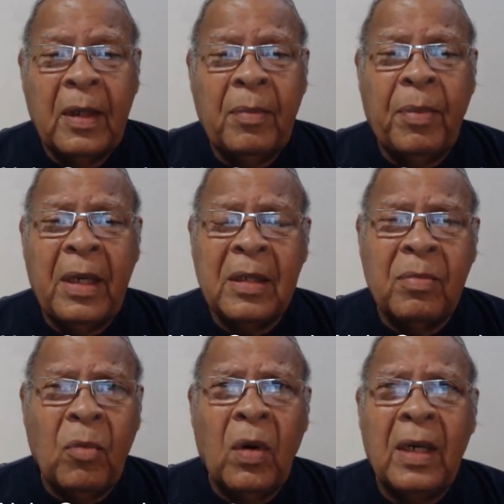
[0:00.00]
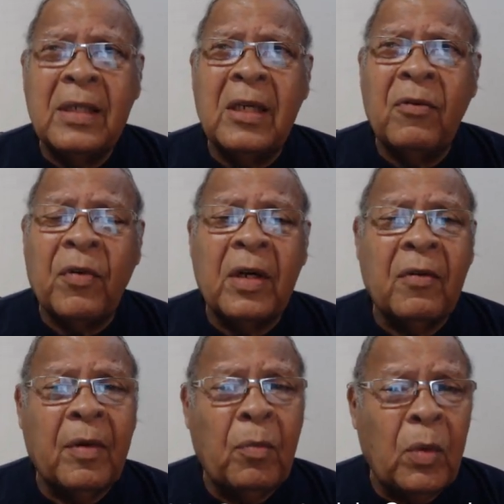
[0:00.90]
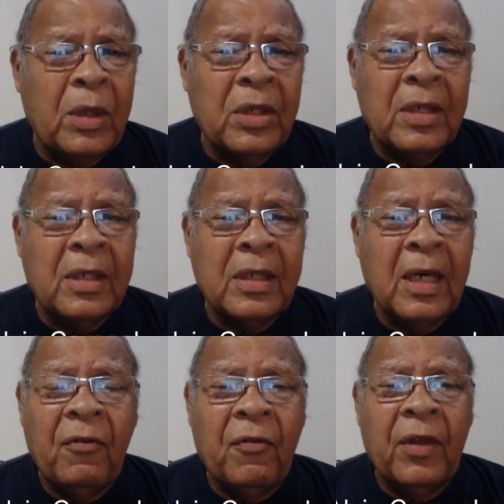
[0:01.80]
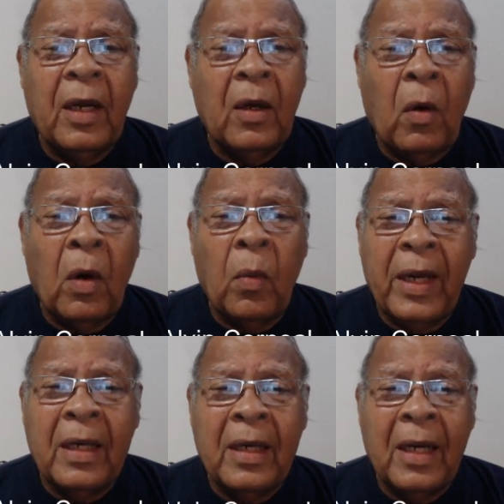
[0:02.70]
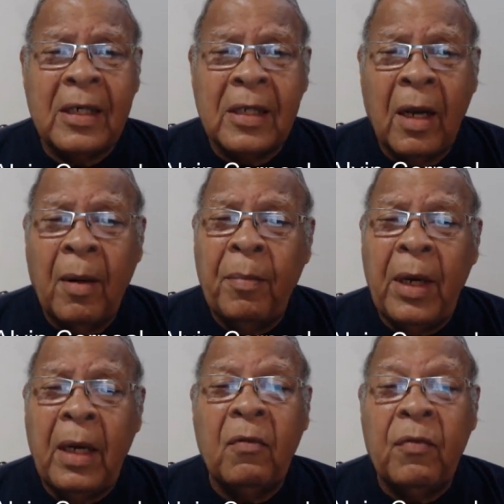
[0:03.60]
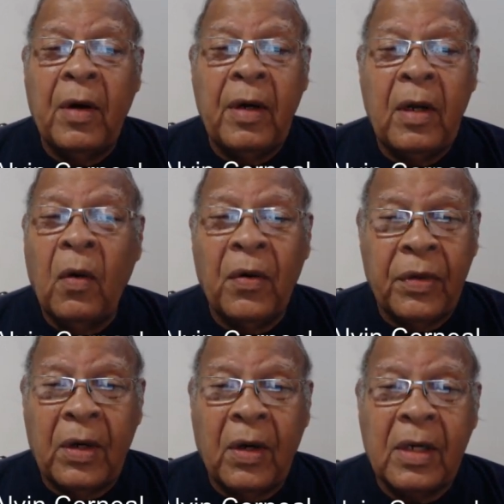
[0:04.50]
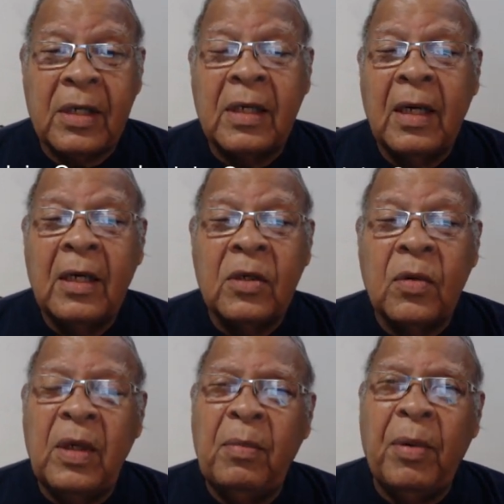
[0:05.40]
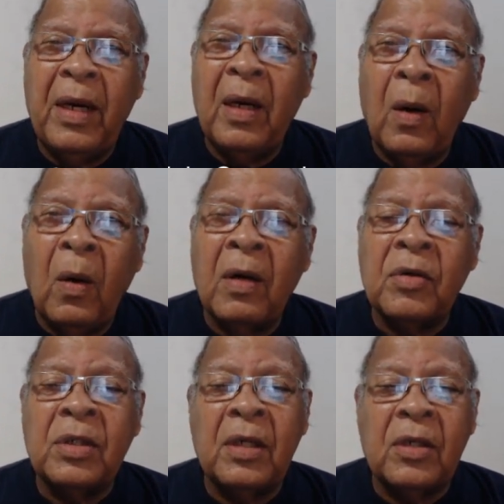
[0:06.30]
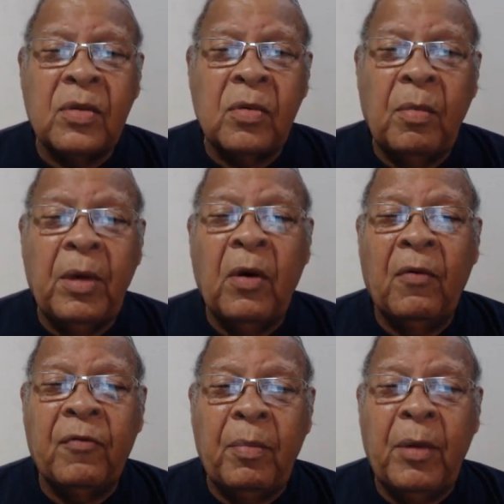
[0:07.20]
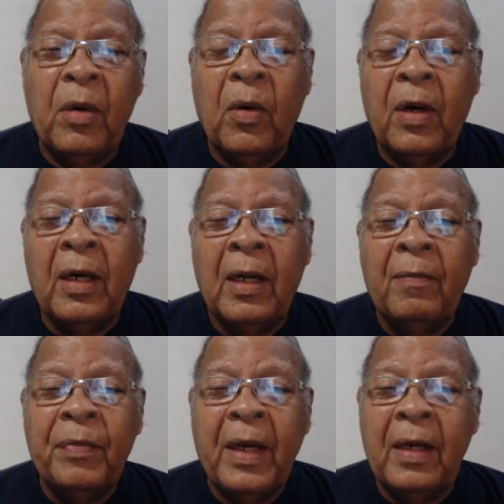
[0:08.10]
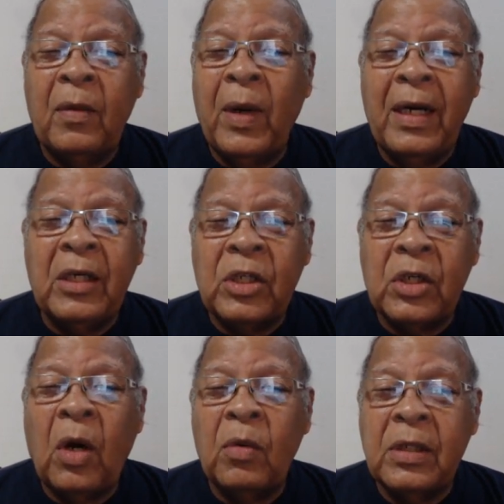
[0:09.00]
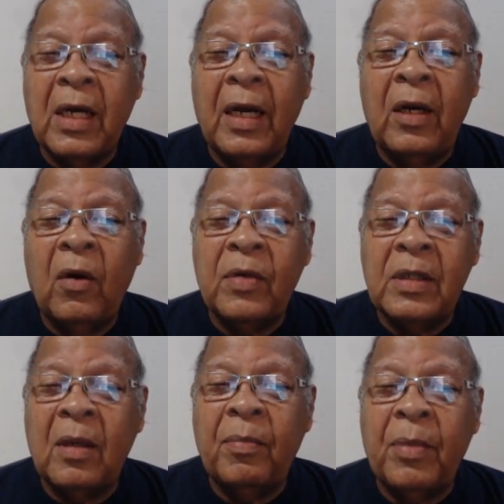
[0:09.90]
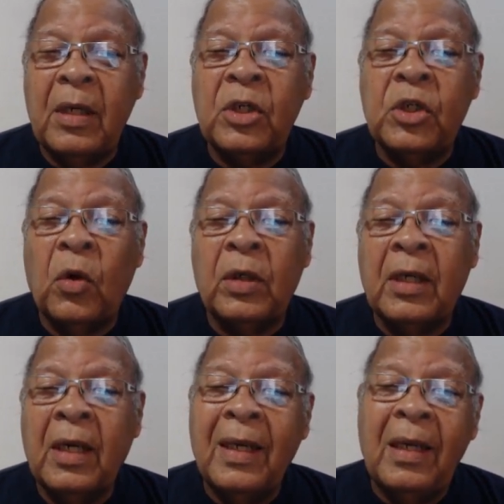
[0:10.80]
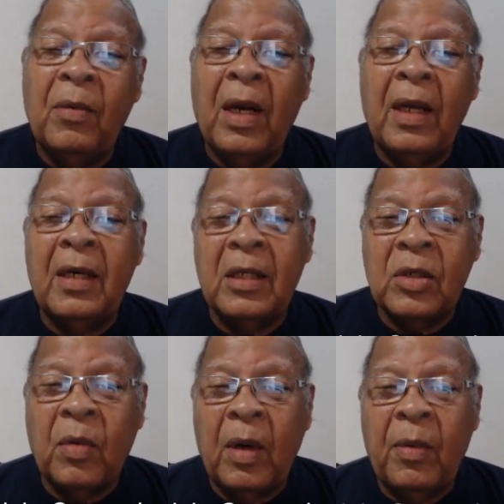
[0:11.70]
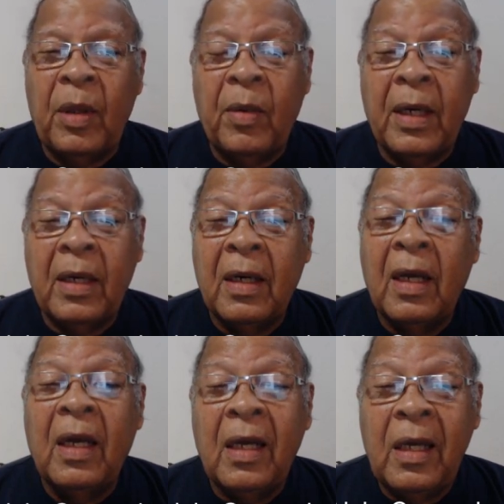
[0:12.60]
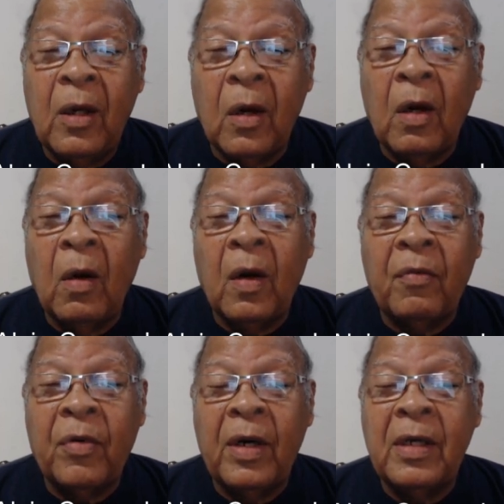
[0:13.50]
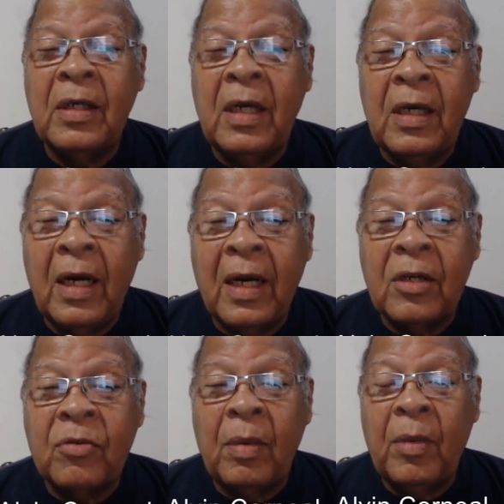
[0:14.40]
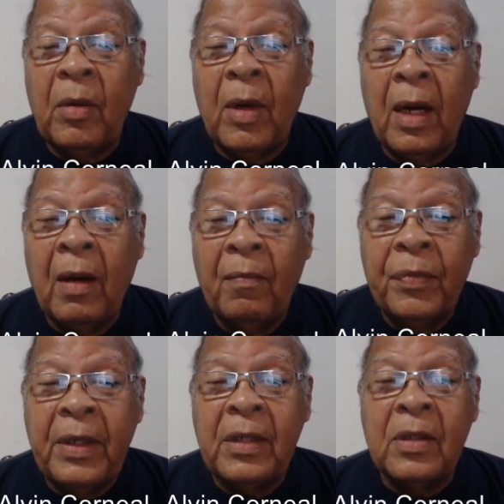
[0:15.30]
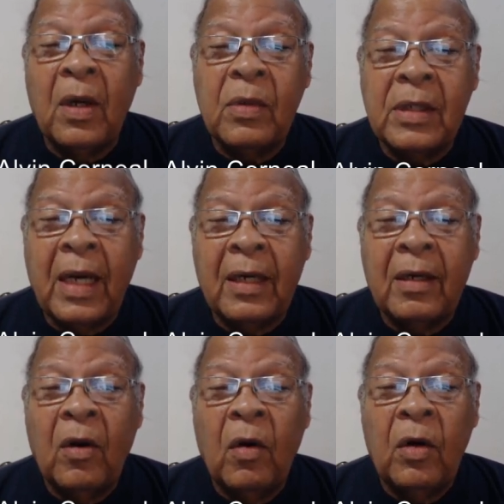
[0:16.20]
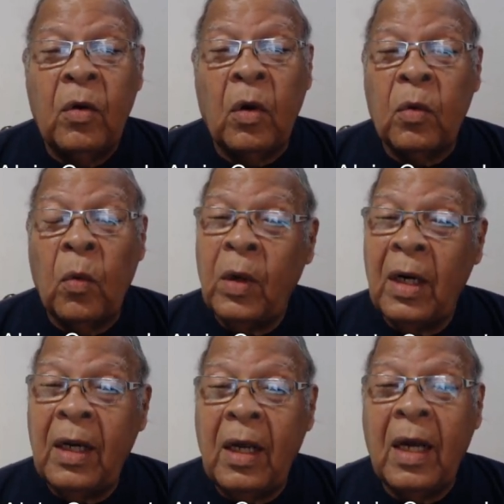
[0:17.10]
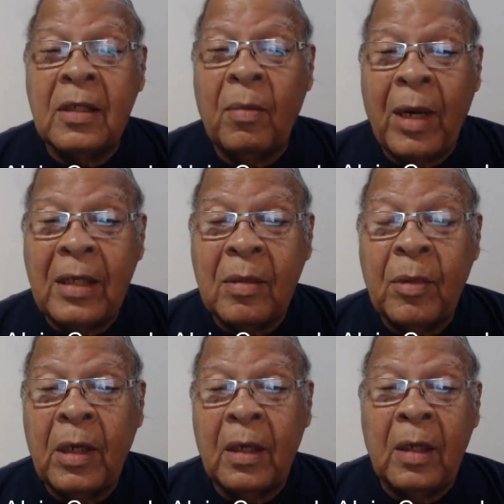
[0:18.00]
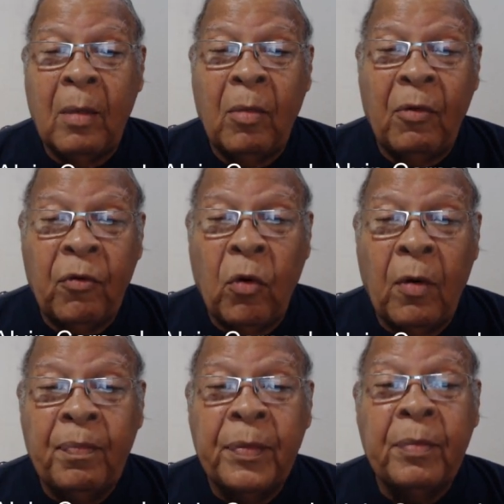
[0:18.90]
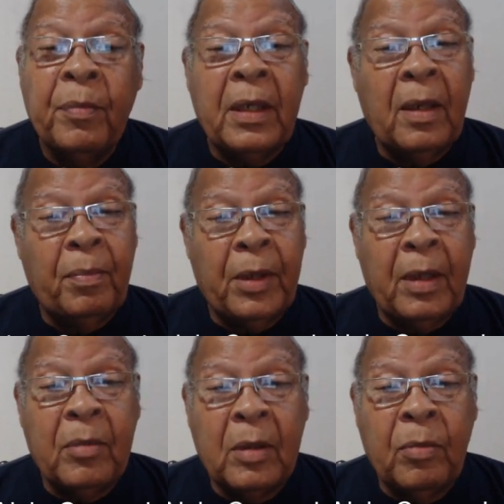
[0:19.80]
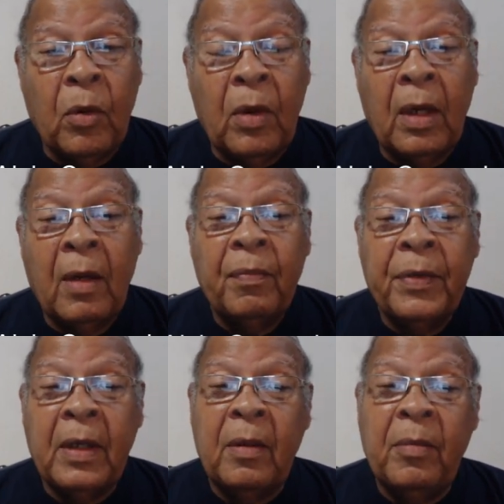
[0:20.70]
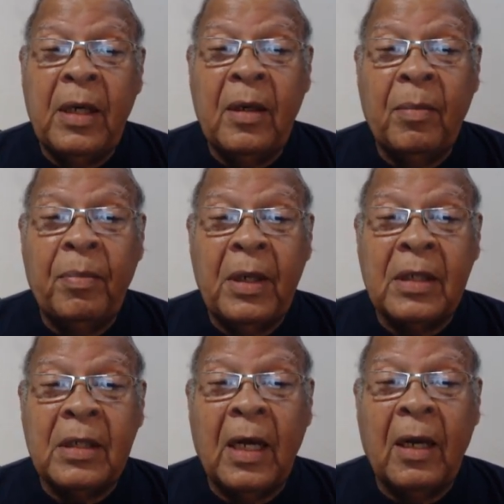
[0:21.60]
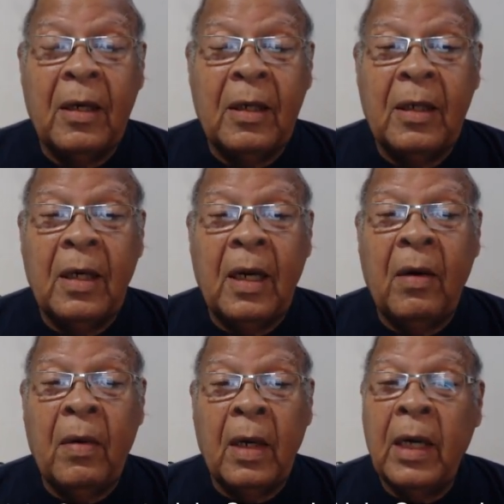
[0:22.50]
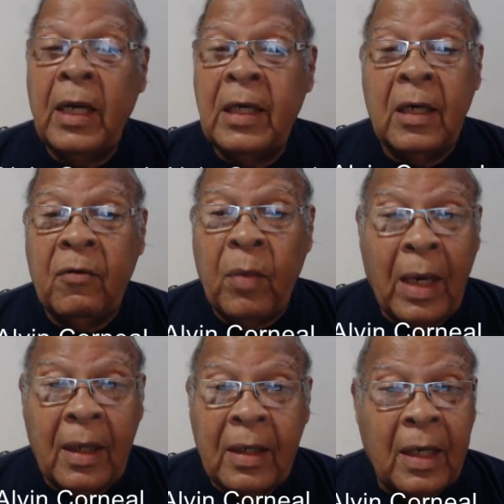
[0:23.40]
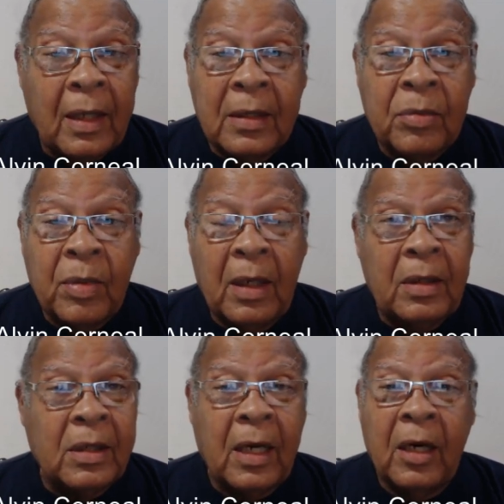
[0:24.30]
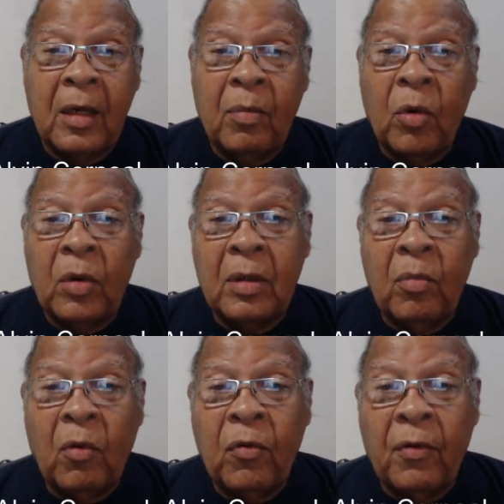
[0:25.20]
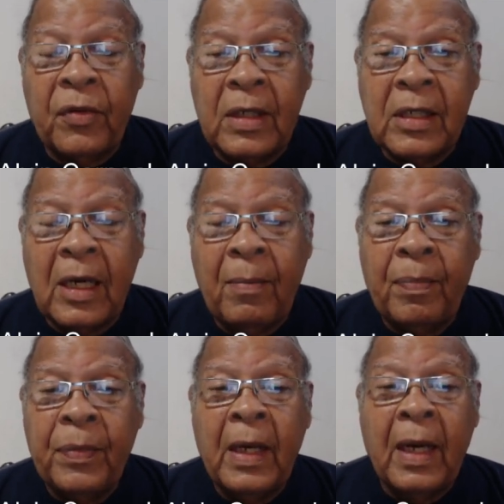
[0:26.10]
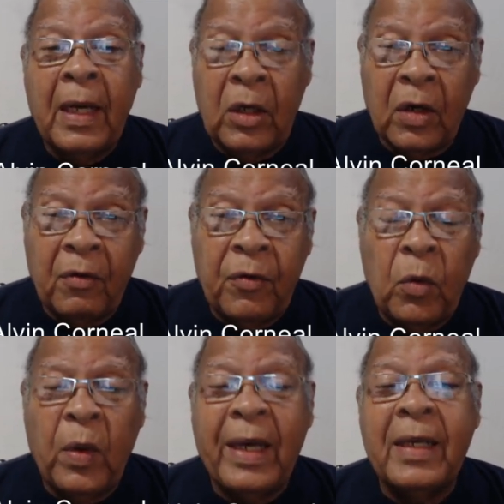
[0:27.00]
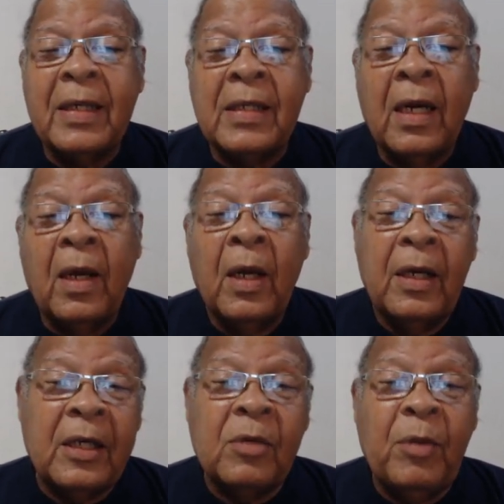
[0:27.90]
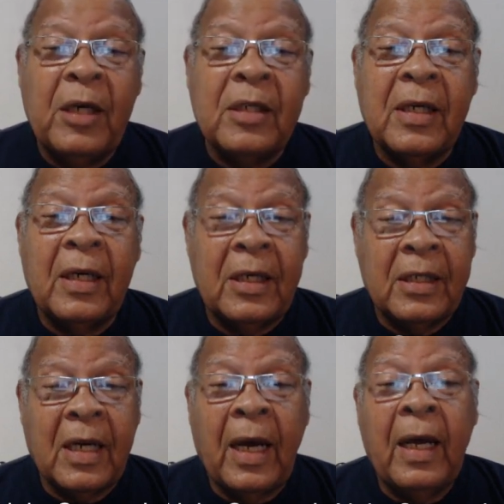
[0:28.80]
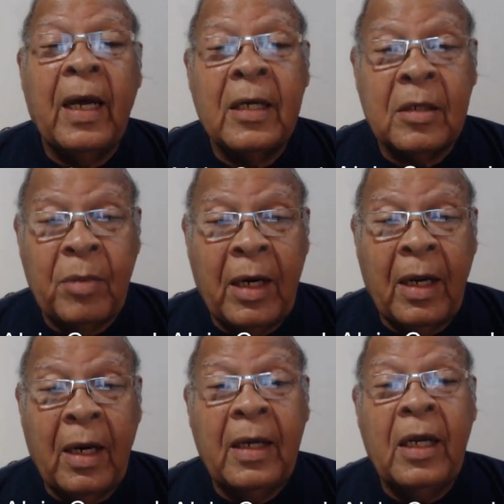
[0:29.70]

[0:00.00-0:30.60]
He plays more or less in front of him, which is the safe thing on a wicket that's playing very orthodox. So he played a lot of shots through mid-off and mid-on, and when it's outside the off stump and short, he will hit it square with the wicket. He got a lot of runs. He did extremely well. He's now set not only as a batsman at number four, but they put him to bowl in the medium pace uh, area. He did well in that as well. He's getting the ball to move off the seam, and he got a few wickets. This means that this guy has been held.